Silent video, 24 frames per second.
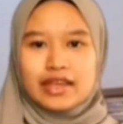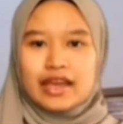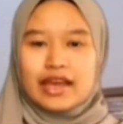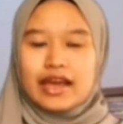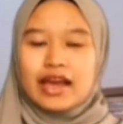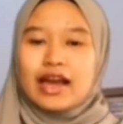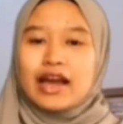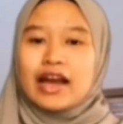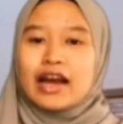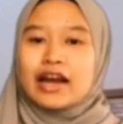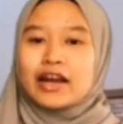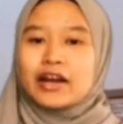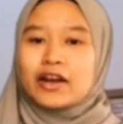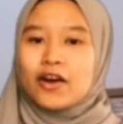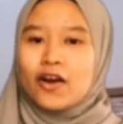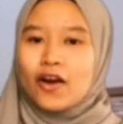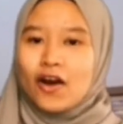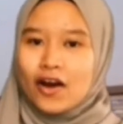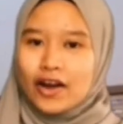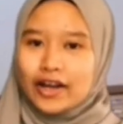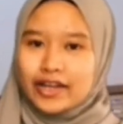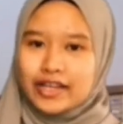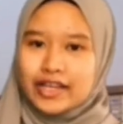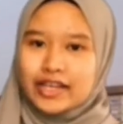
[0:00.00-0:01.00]

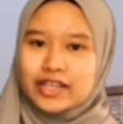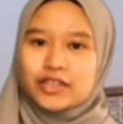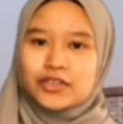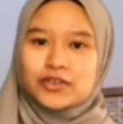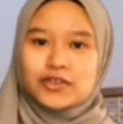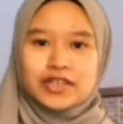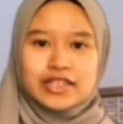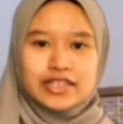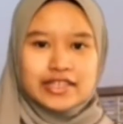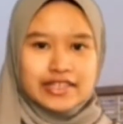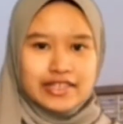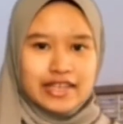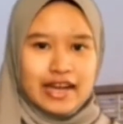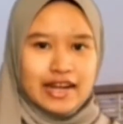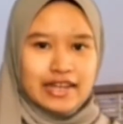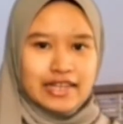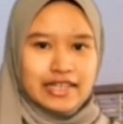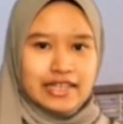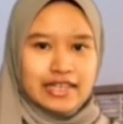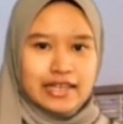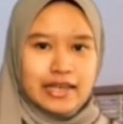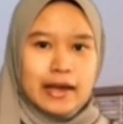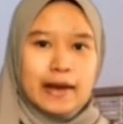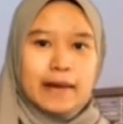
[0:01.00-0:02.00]
According to a study,
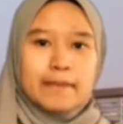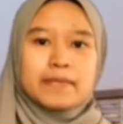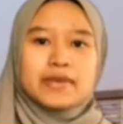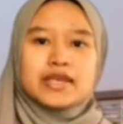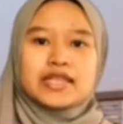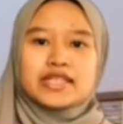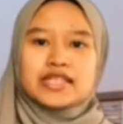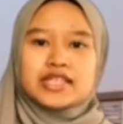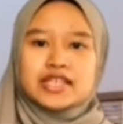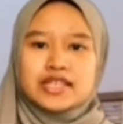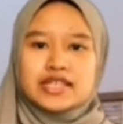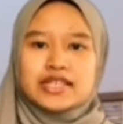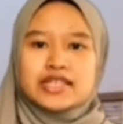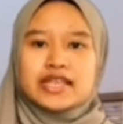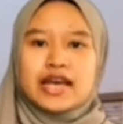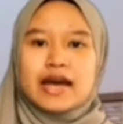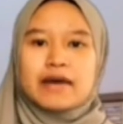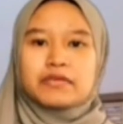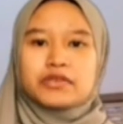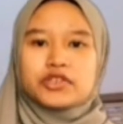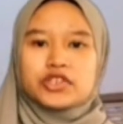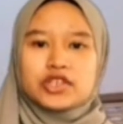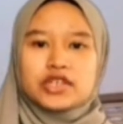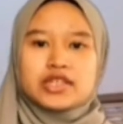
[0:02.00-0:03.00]

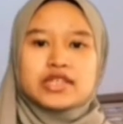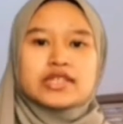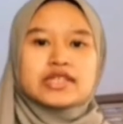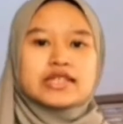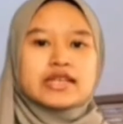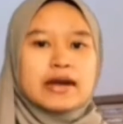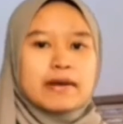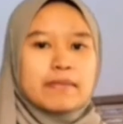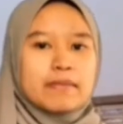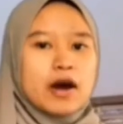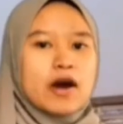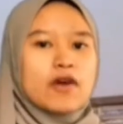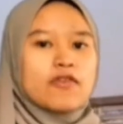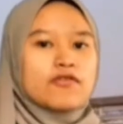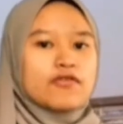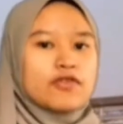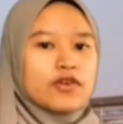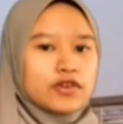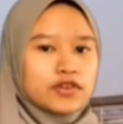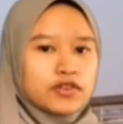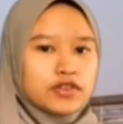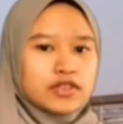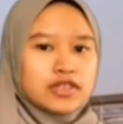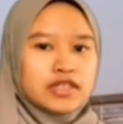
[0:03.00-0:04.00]
misconceptions about
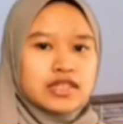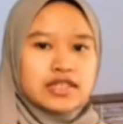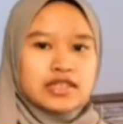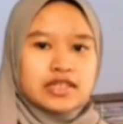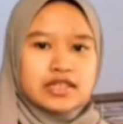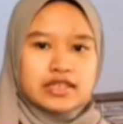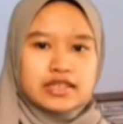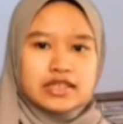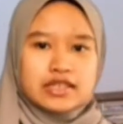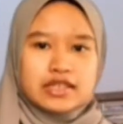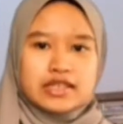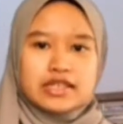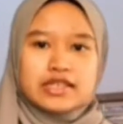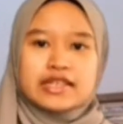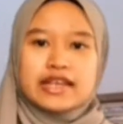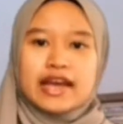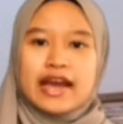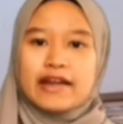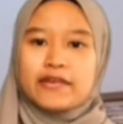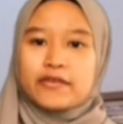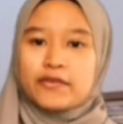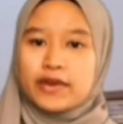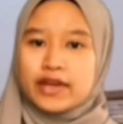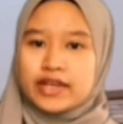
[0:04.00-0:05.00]
photosynthesis and
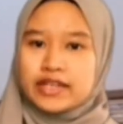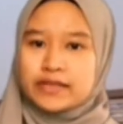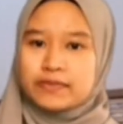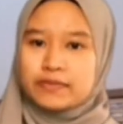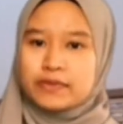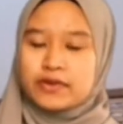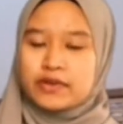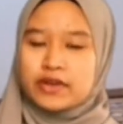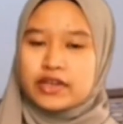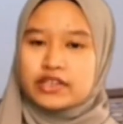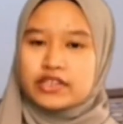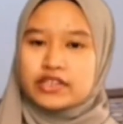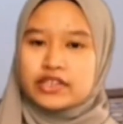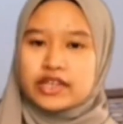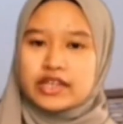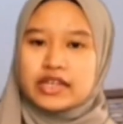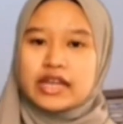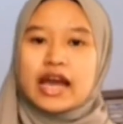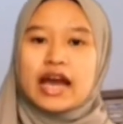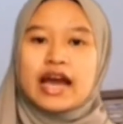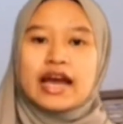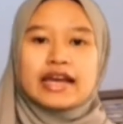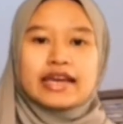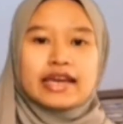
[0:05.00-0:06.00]
respiration
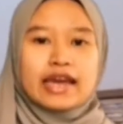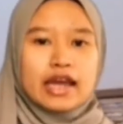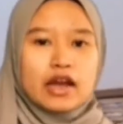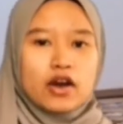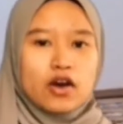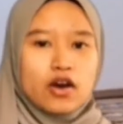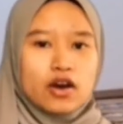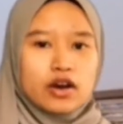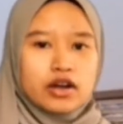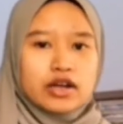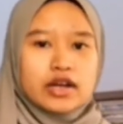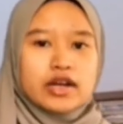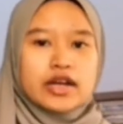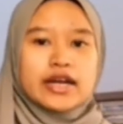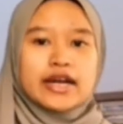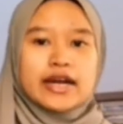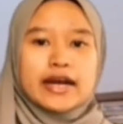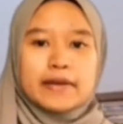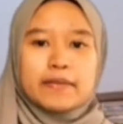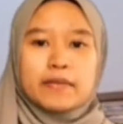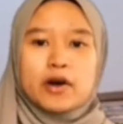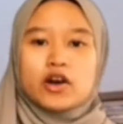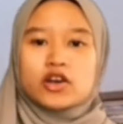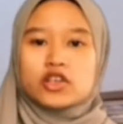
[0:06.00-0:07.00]
can occur
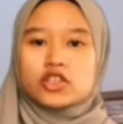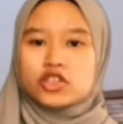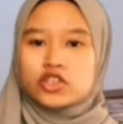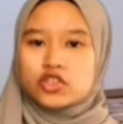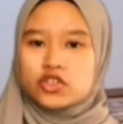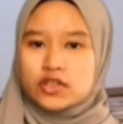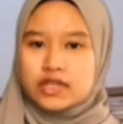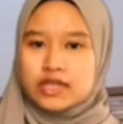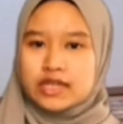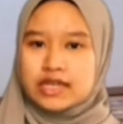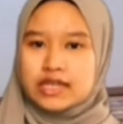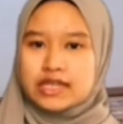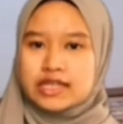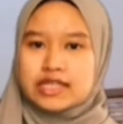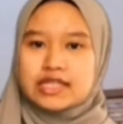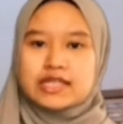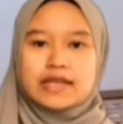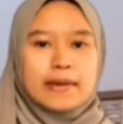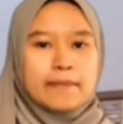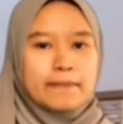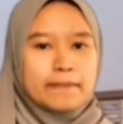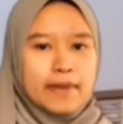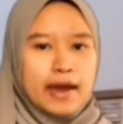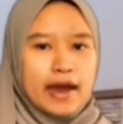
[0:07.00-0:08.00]
among students,
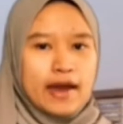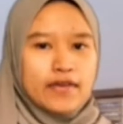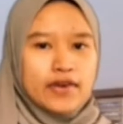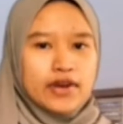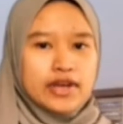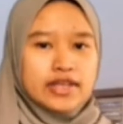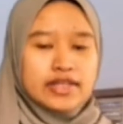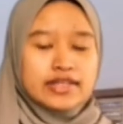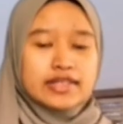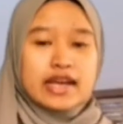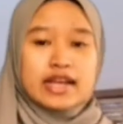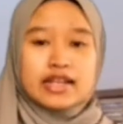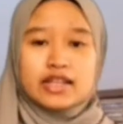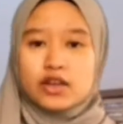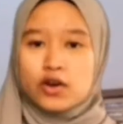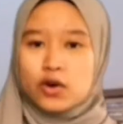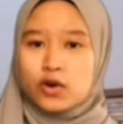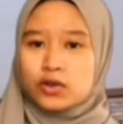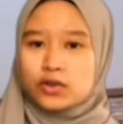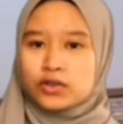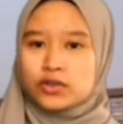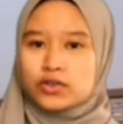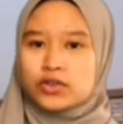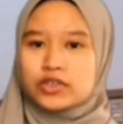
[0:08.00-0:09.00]
parents, and
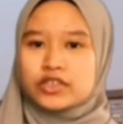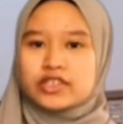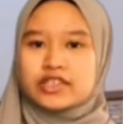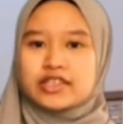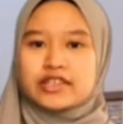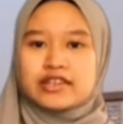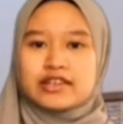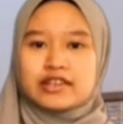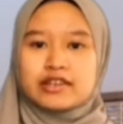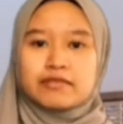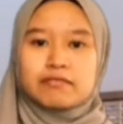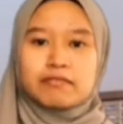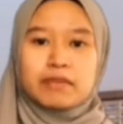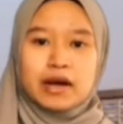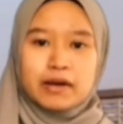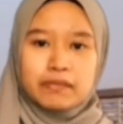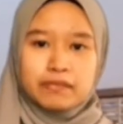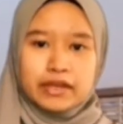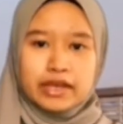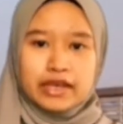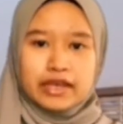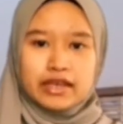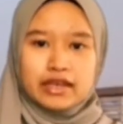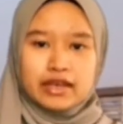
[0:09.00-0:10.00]
also general public
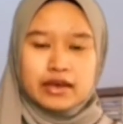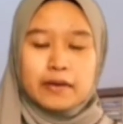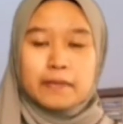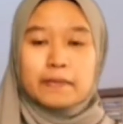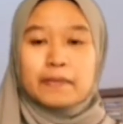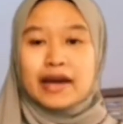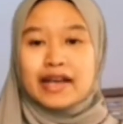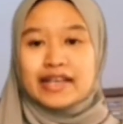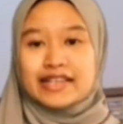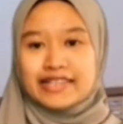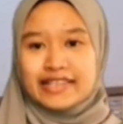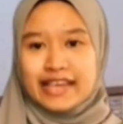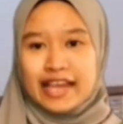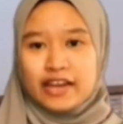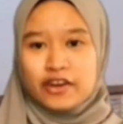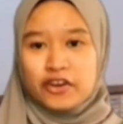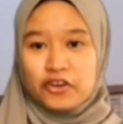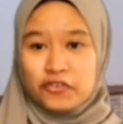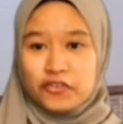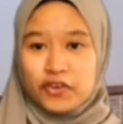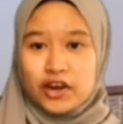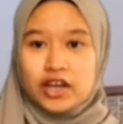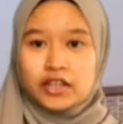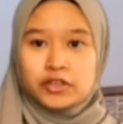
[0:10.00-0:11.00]
by
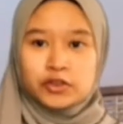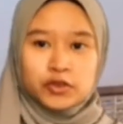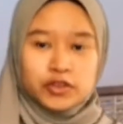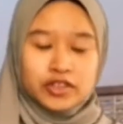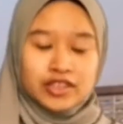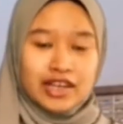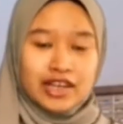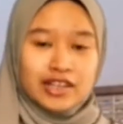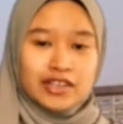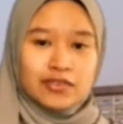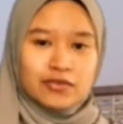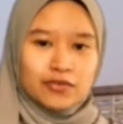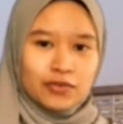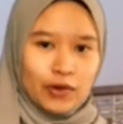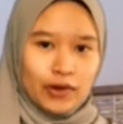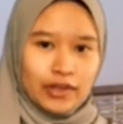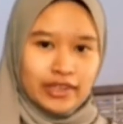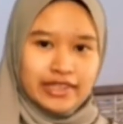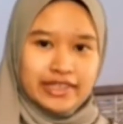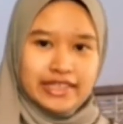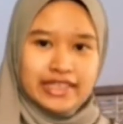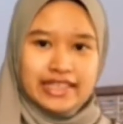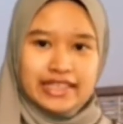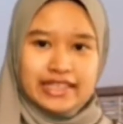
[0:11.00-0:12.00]
Scandoval
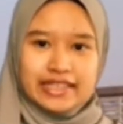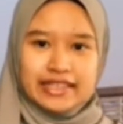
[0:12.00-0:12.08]
2014.